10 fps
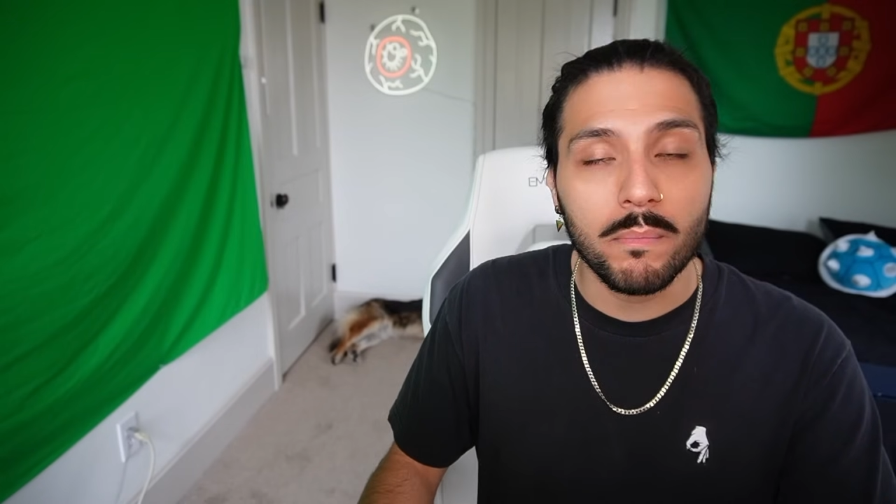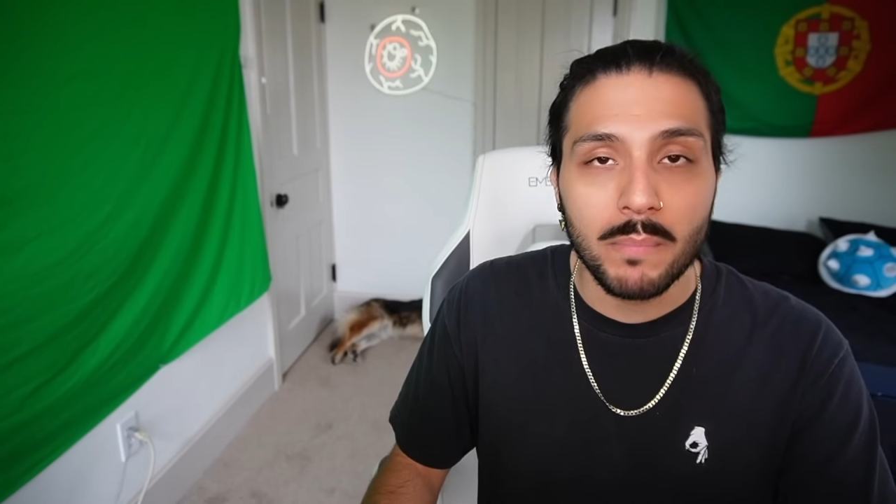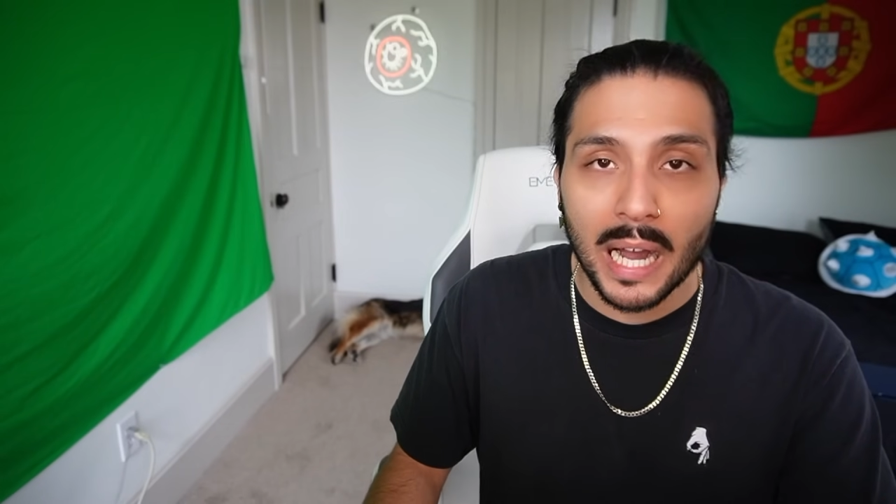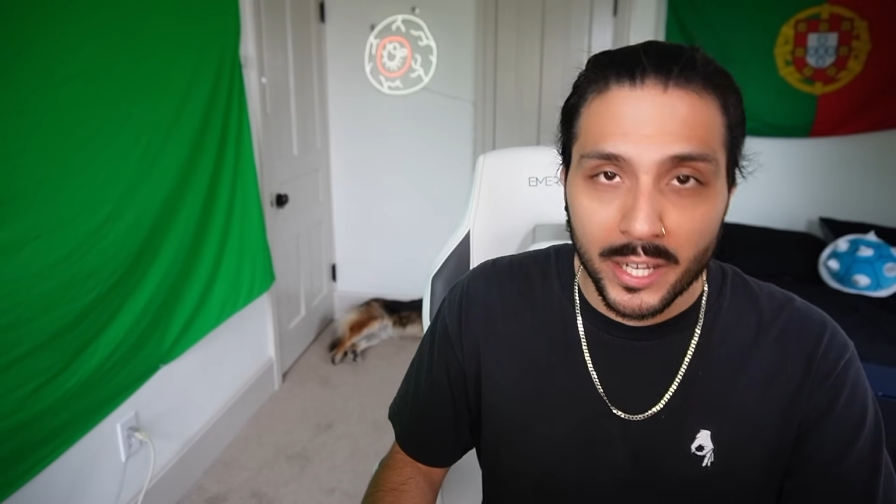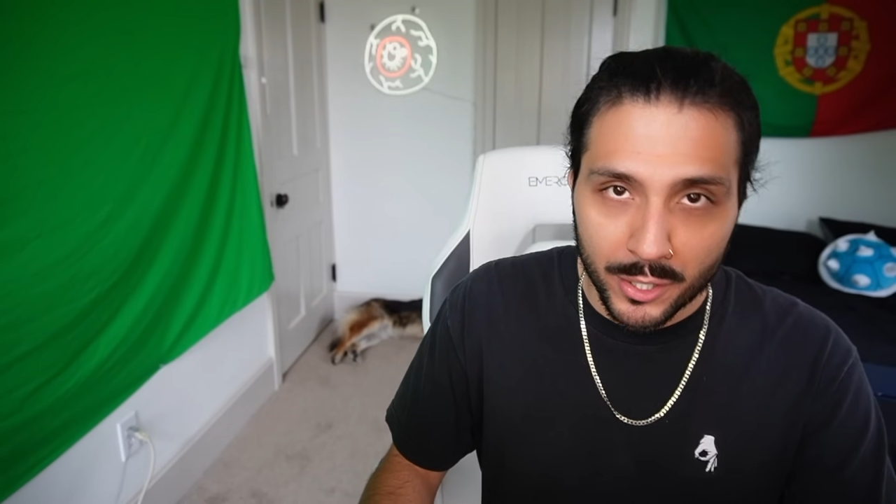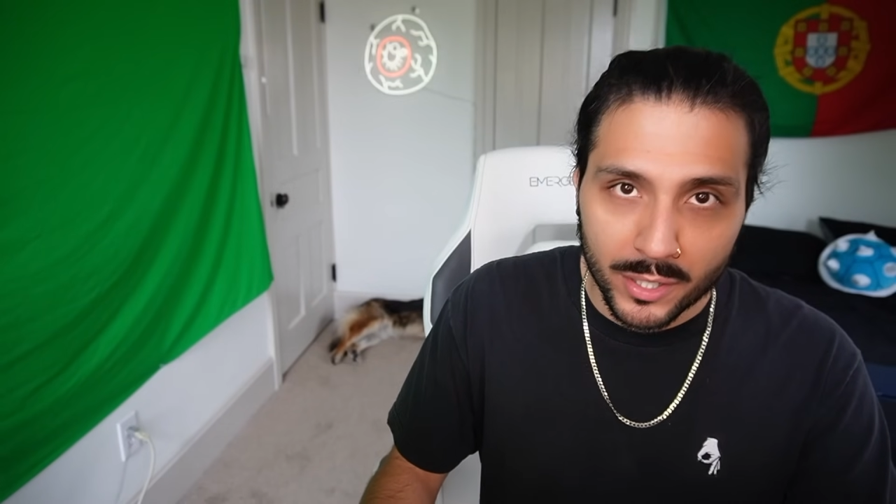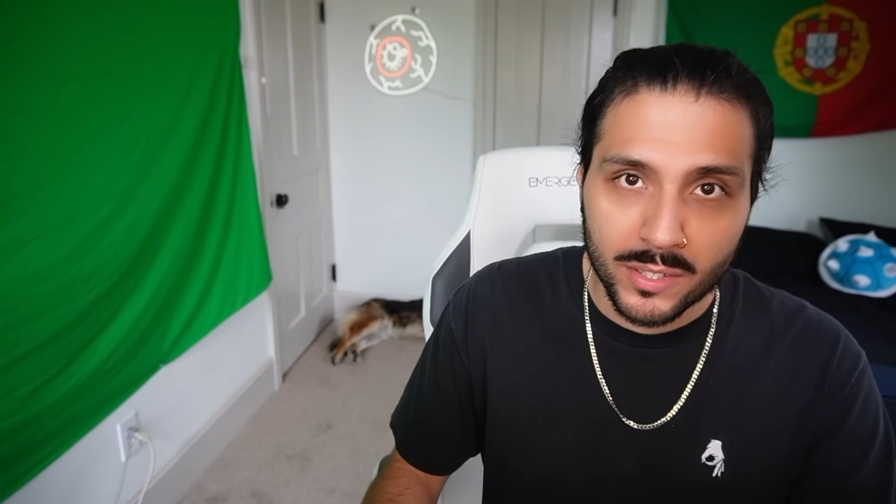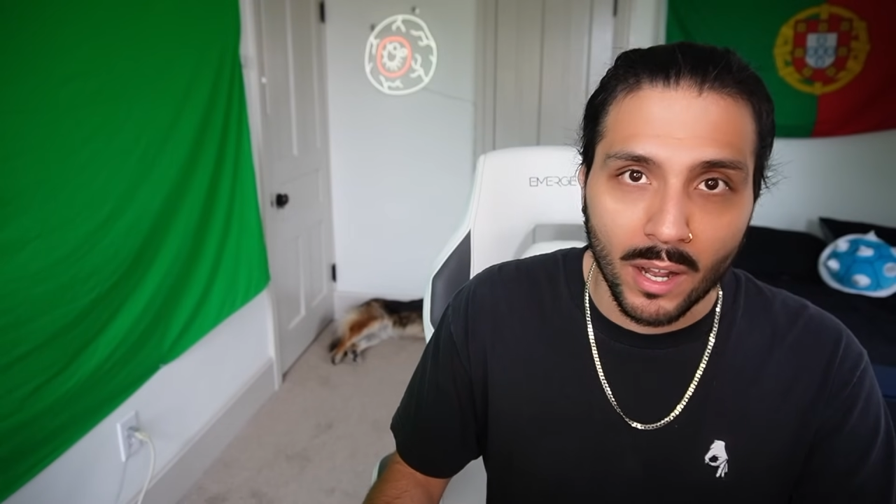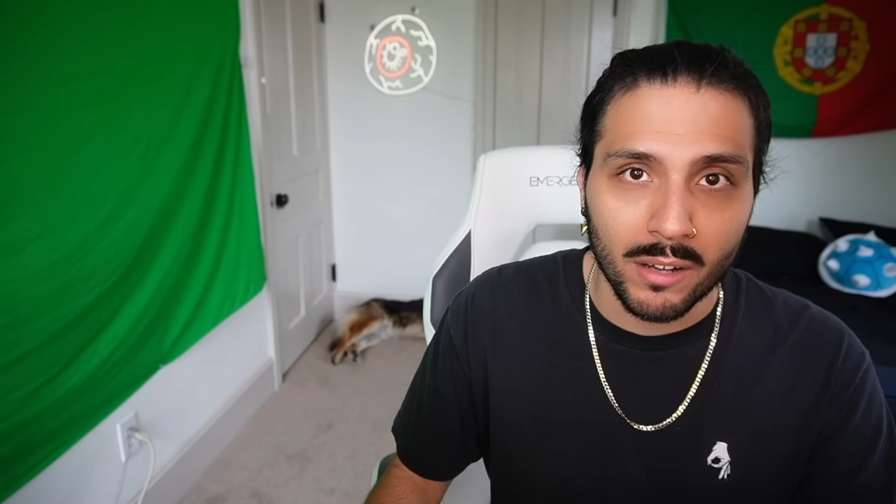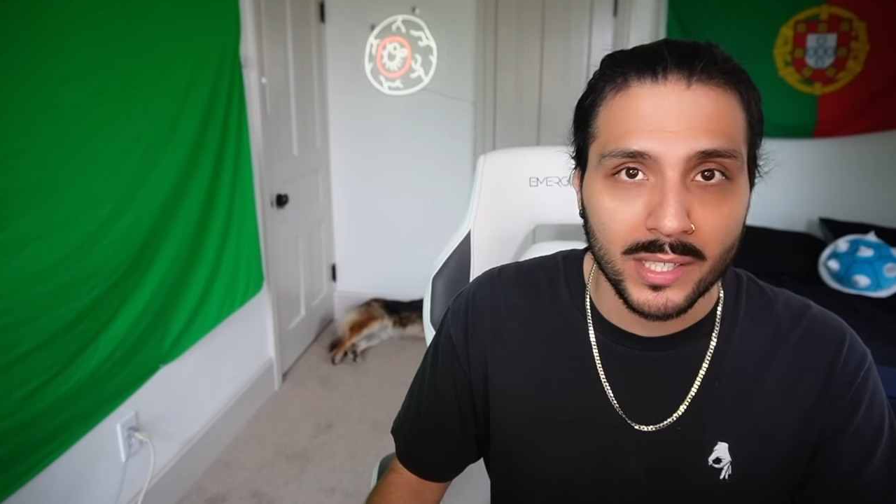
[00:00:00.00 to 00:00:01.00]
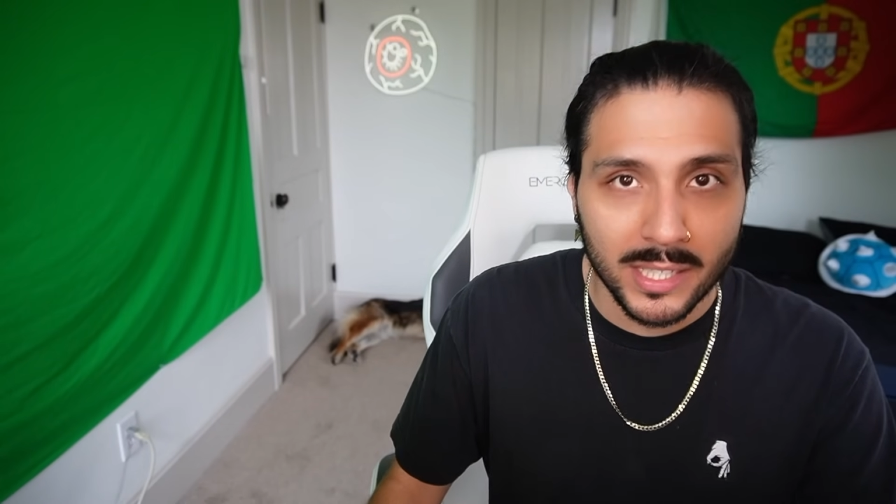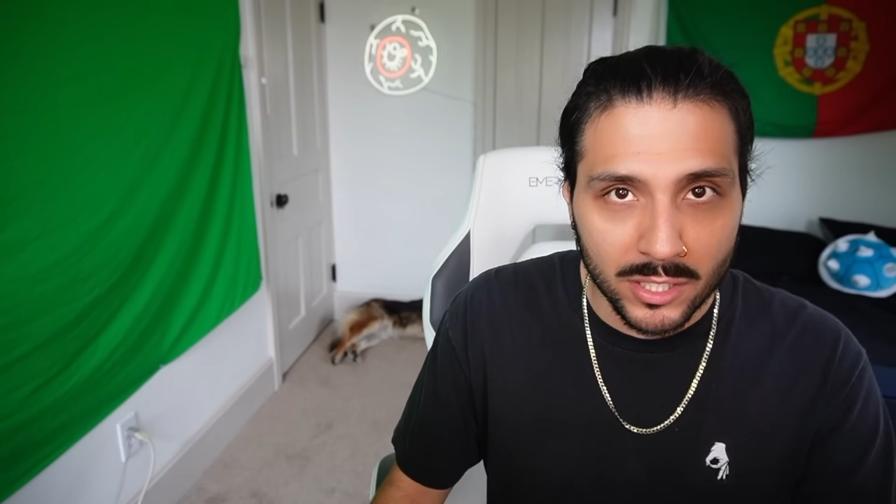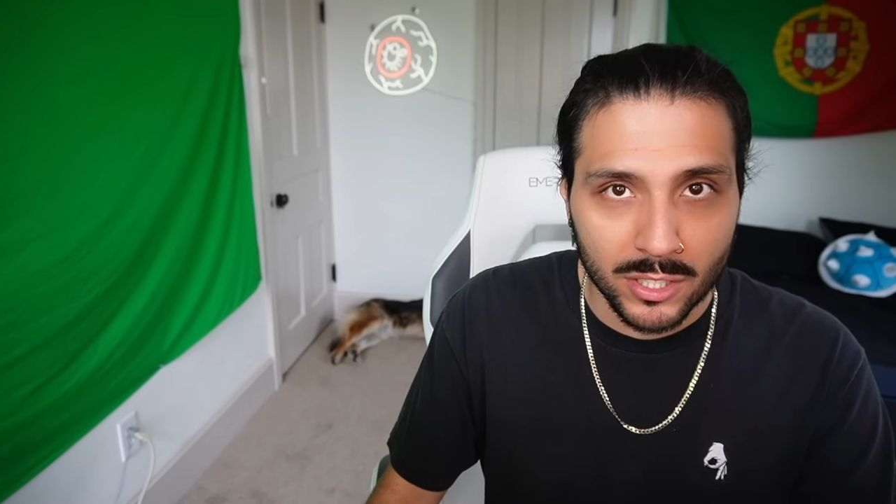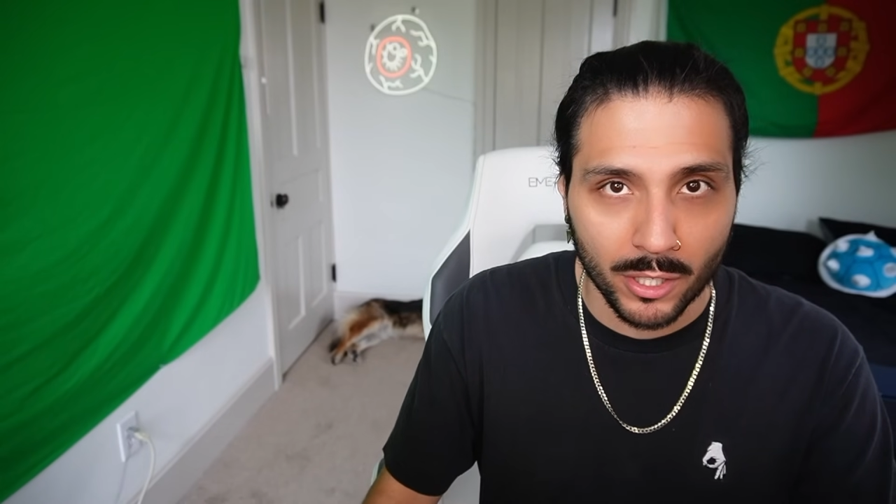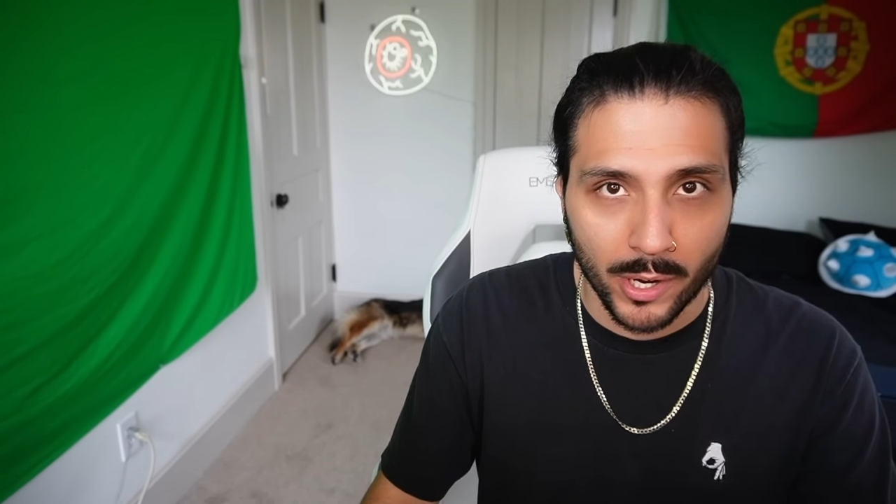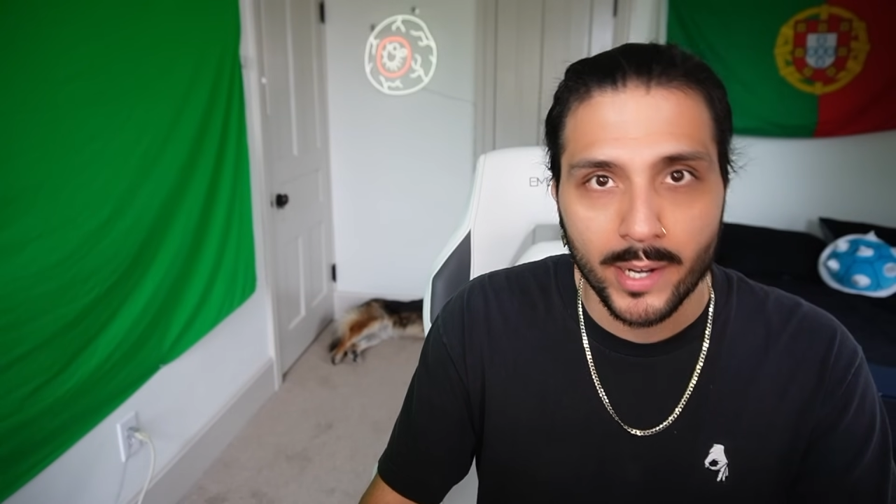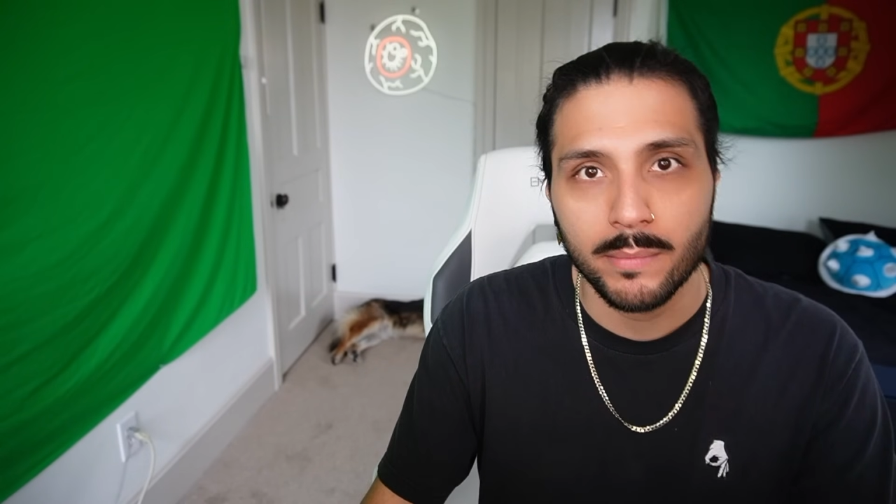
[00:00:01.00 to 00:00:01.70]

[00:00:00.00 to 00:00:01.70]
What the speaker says: minors on Instagram.